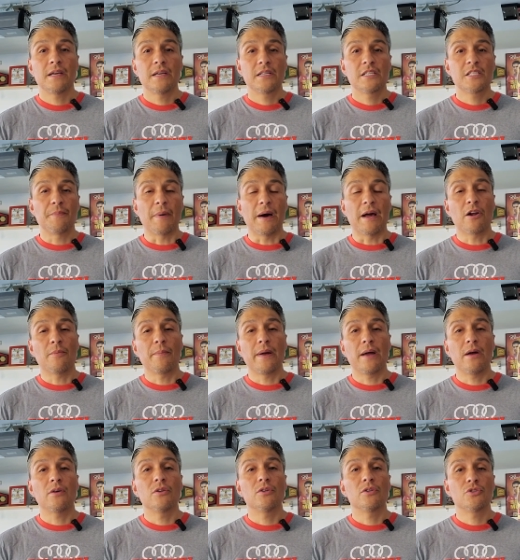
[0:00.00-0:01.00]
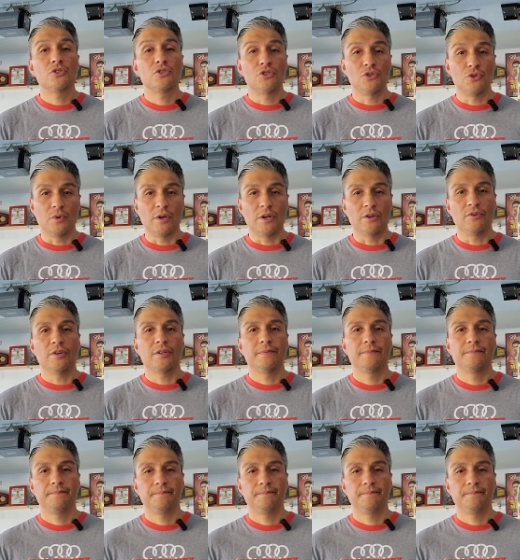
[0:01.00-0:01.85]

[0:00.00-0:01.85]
Spider Mount 200.